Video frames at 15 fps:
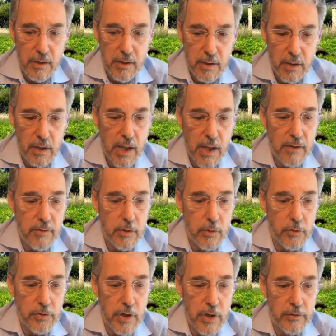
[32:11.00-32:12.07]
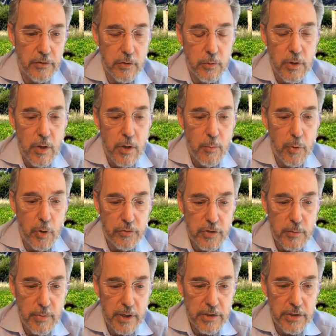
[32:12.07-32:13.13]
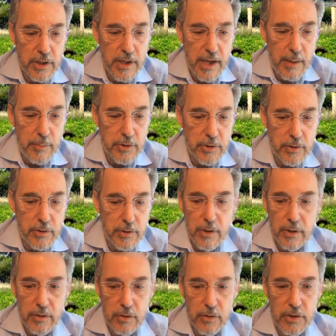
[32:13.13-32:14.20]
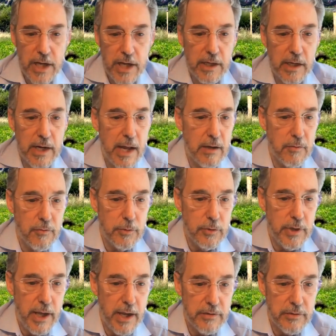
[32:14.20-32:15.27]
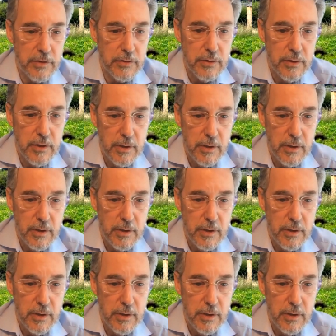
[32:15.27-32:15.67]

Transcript: a lot of it goes on. So post-combustion capture, you're taking it out of flue gases.